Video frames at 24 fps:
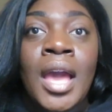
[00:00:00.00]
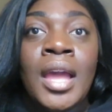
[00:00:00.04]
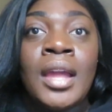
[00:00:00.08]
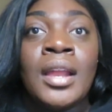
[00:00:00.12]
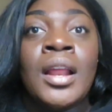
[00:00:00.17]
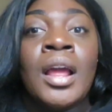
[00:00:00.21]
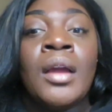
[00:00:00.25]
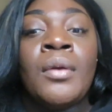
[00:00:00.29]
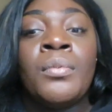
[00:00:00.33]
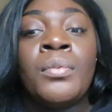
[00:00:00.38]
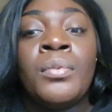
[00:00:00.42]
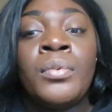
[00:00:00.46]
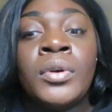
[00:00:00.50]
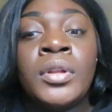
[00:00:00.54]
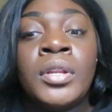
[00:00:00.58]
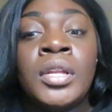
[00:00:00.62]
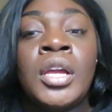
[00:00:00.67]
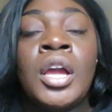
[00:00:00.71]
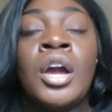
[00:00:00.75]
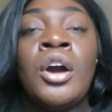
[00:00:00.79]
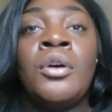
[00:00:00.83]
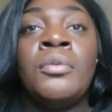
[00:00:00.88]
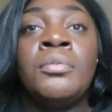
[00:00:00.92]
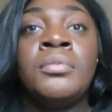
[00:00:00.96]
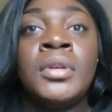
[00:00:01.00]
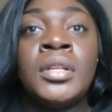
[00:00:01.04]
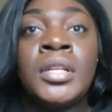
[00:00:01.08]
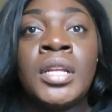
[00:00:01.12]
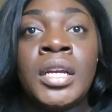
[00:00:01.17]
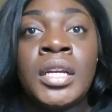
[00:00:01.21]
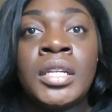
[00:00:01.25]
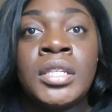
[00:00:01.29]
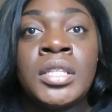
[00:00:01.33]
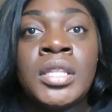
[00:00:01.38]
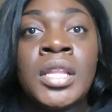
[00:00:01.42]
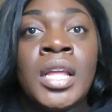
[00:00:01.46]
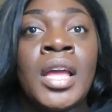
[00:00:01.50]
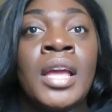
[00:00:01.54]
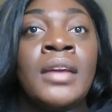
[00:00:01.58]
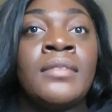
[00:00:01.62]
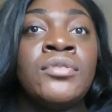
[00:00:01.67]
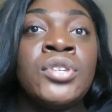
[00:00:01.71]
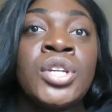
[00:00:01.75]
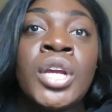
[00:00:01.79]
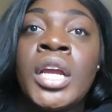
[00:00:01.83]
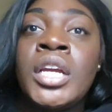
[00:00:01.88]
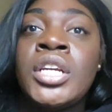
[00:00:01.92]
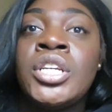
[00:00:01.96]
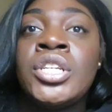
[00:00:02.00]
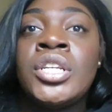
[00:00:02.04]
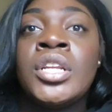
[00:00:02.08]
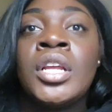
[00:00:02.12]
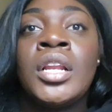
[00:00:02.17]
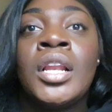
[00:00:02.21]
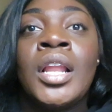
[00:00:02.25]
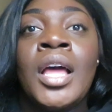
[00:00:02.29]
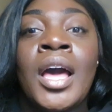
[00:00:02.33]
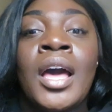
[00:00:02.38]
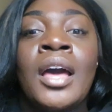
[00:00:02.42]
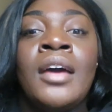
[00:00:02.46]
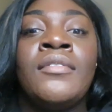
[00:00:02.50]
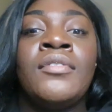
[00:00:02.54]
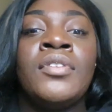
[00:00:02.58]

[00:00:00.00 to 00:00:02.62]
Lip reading: And I really hope that they have changed their life.